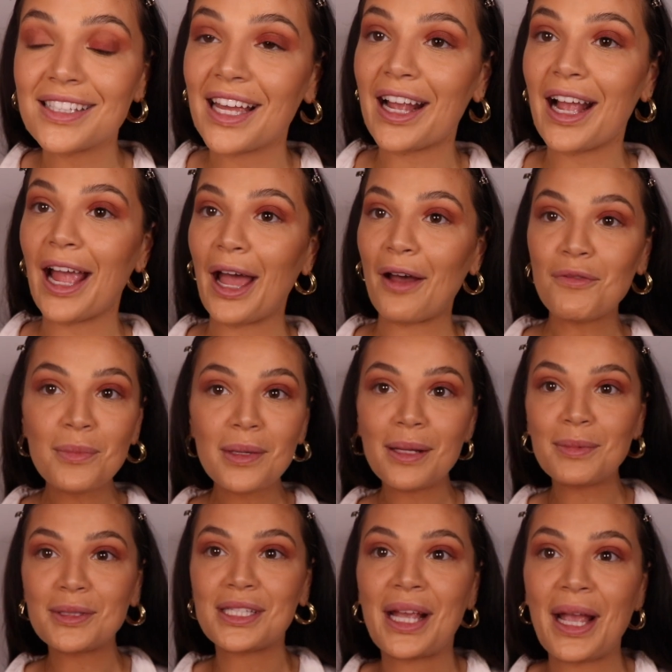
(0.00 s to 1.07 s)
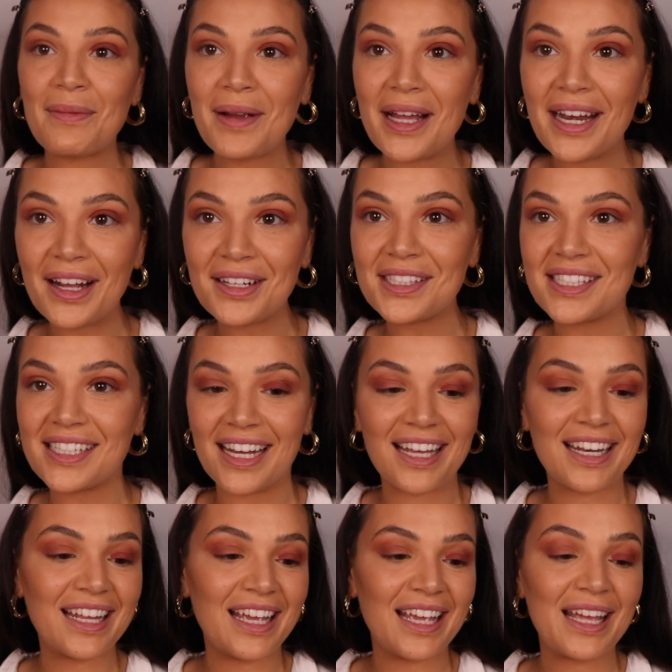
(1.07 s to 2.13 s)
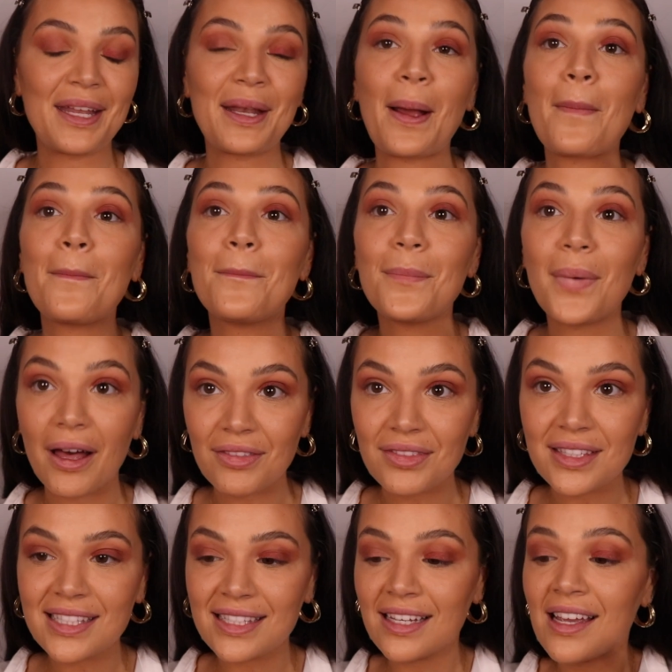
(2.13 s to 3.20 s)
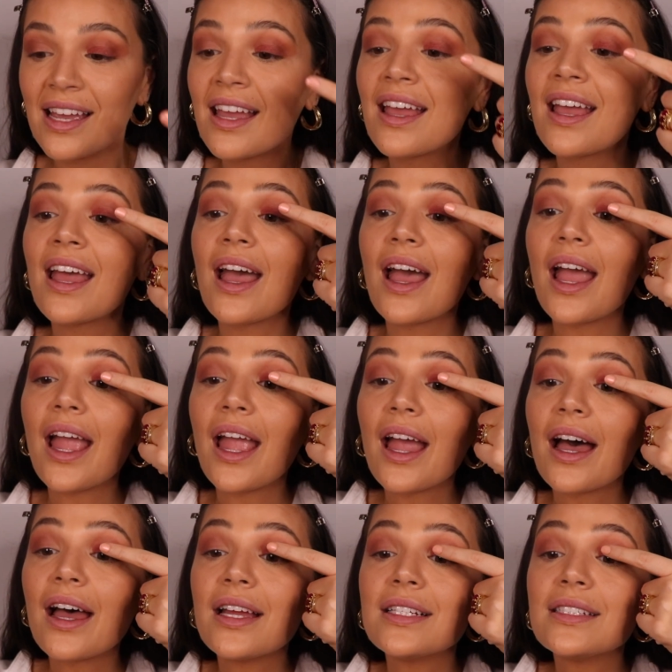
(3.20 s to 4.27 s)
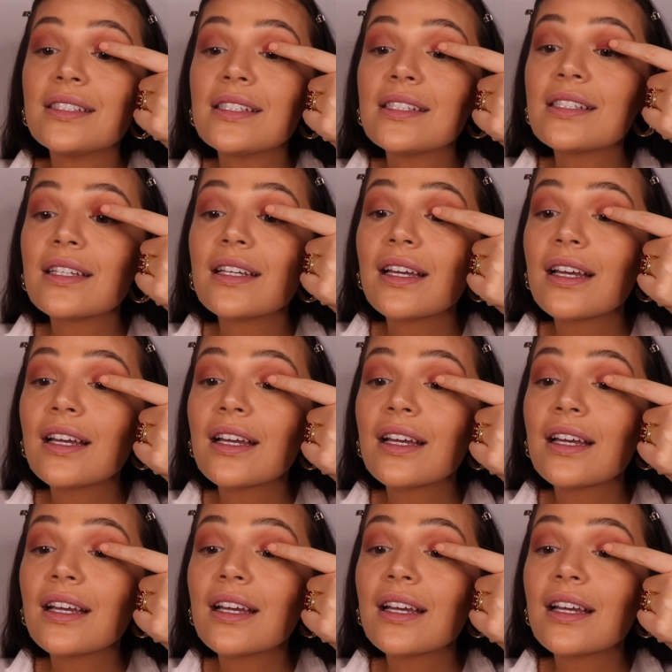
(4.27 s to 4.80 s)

Like, I haven't been able to get my nails done in months, and